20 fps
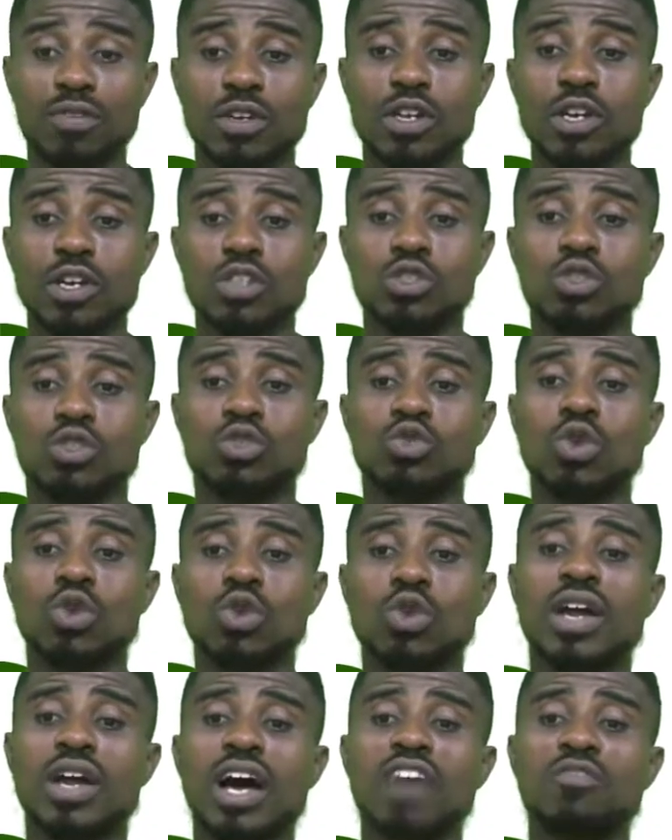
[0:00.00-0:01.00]
So
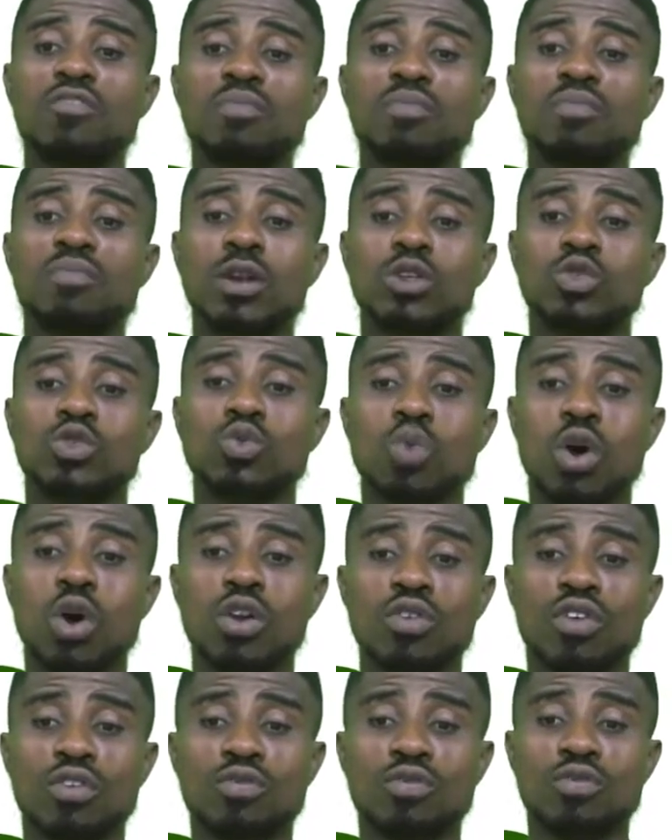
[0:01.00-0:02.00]
2.5 minus 1
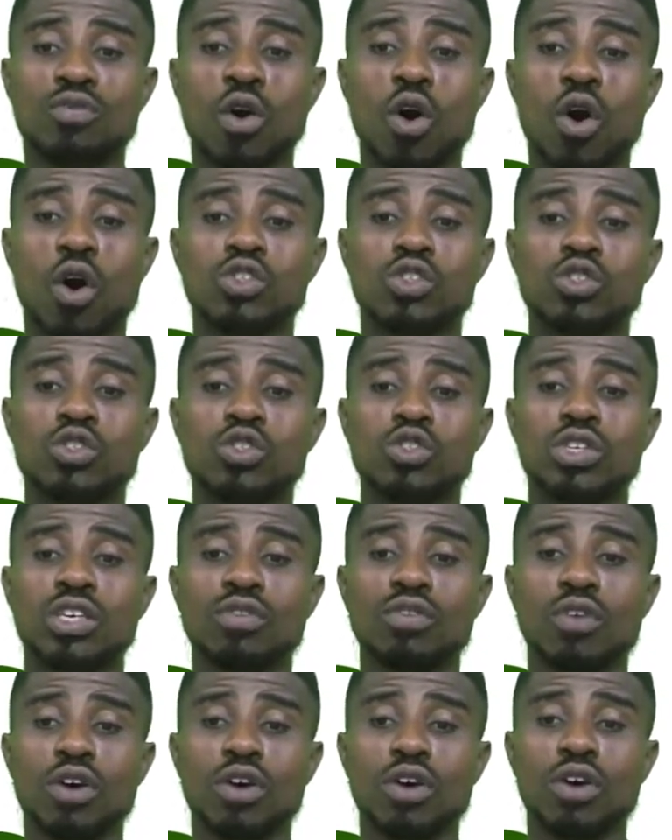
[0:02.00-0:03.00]
over 4 ought to give
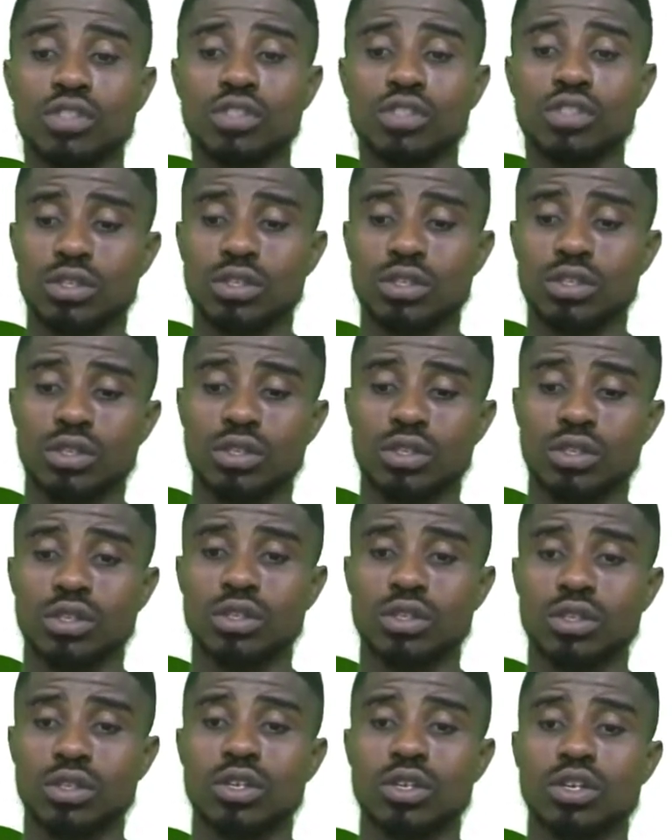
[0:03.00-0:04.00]
us
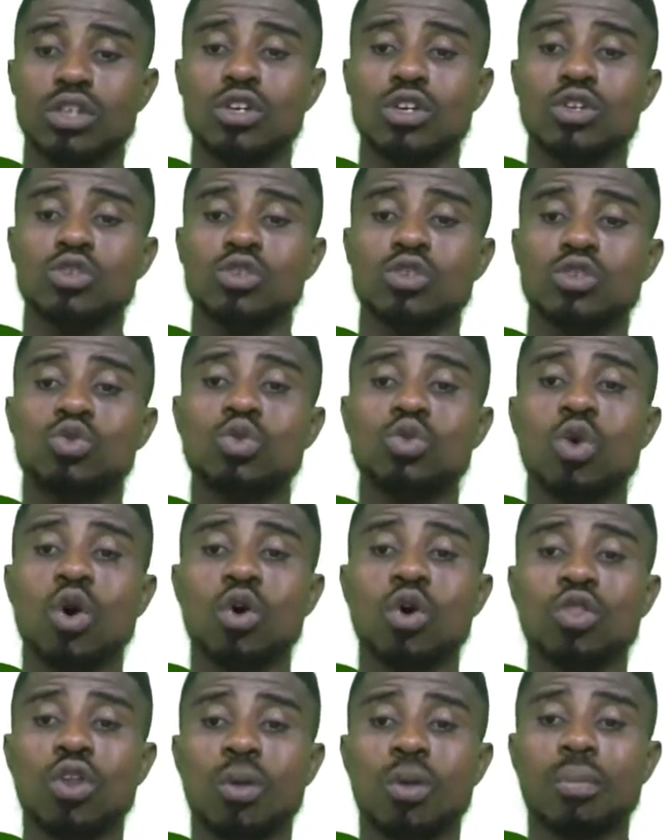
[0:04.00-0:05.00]
2 whole
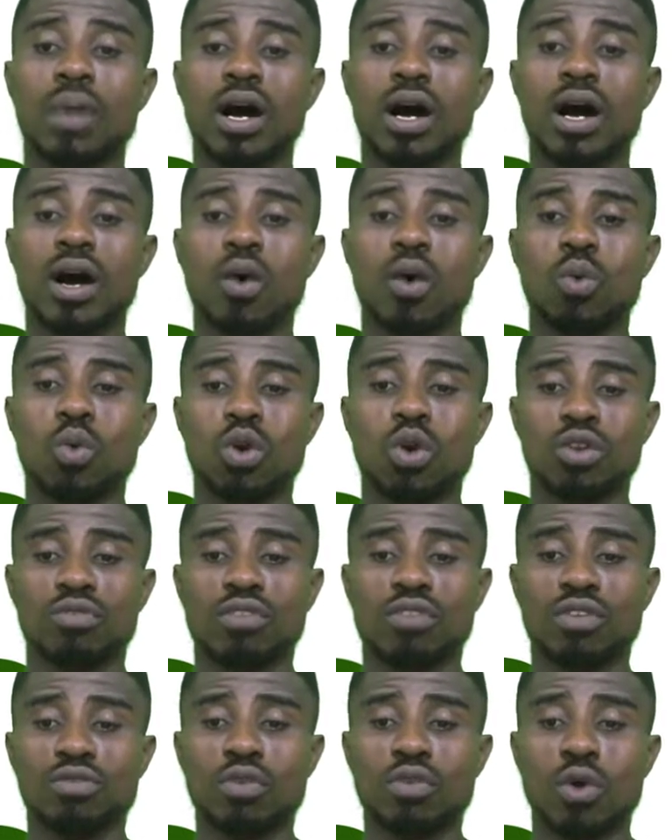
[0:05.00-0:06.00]
number 1 over
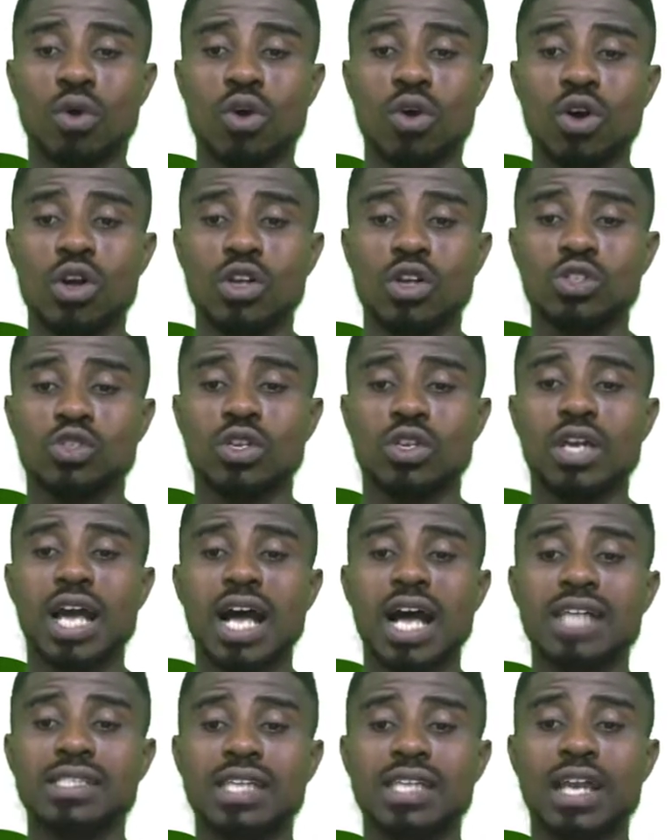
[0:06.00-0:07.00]
4. So the
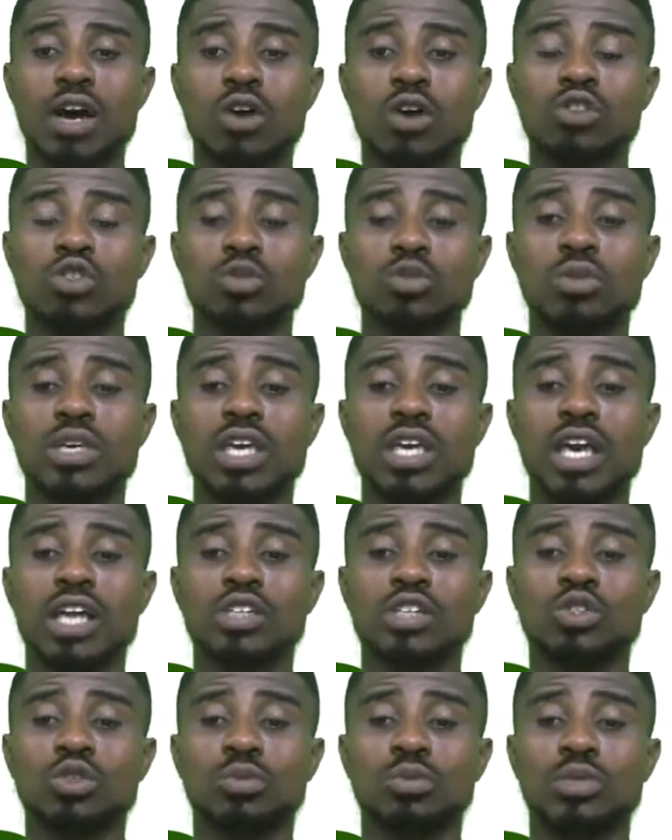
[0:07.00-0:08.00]
answer that ought to be here
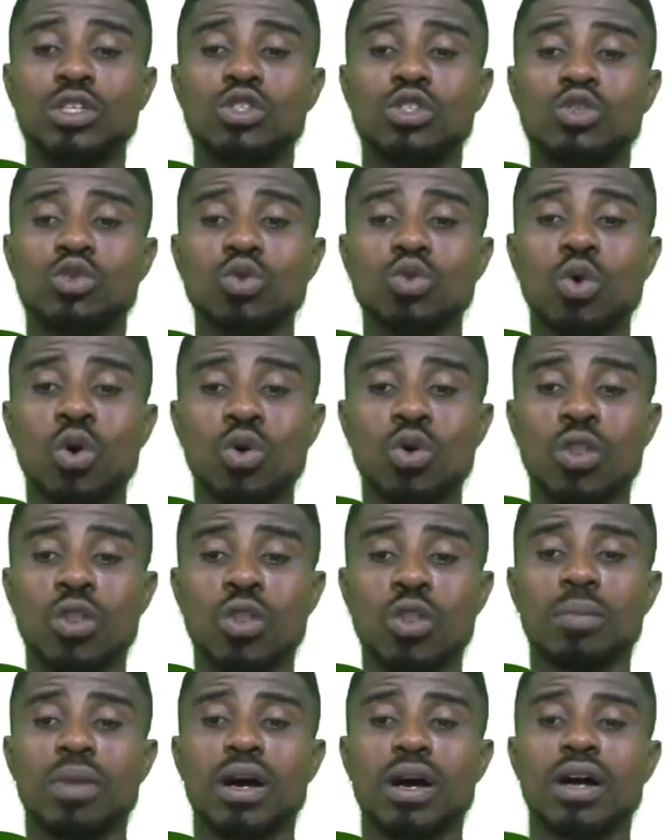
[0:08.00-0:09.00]
should be 2 whole
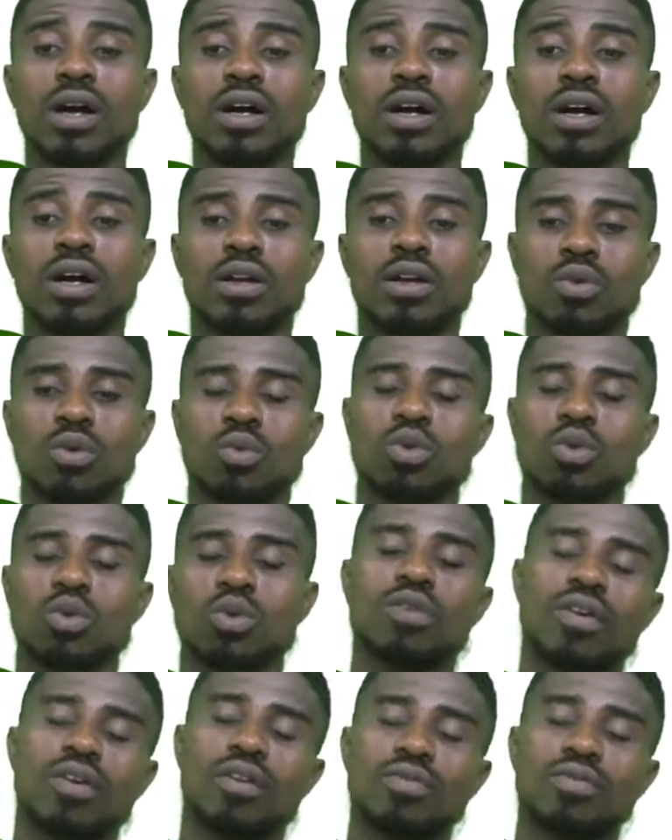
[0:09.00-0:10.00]
number 1
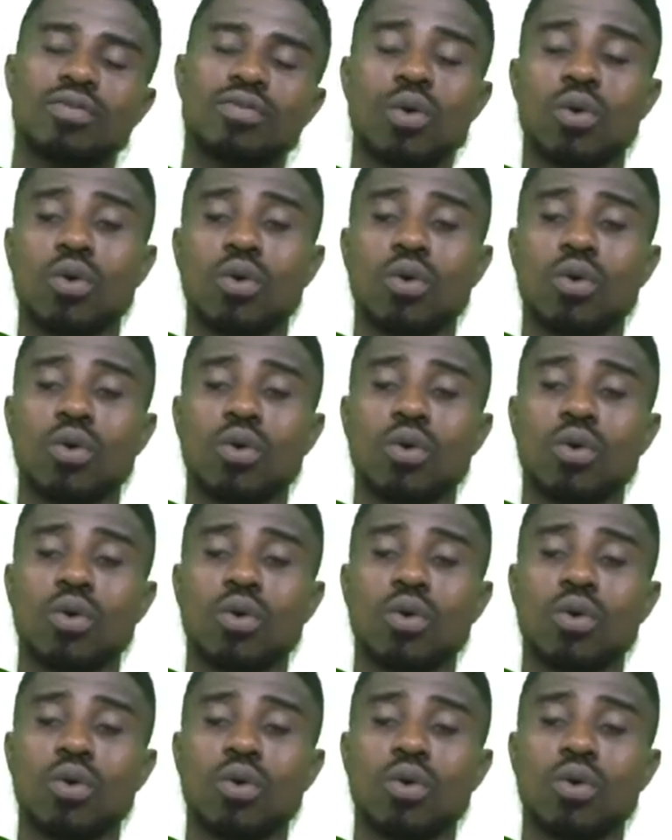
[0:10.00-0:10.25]
over 4.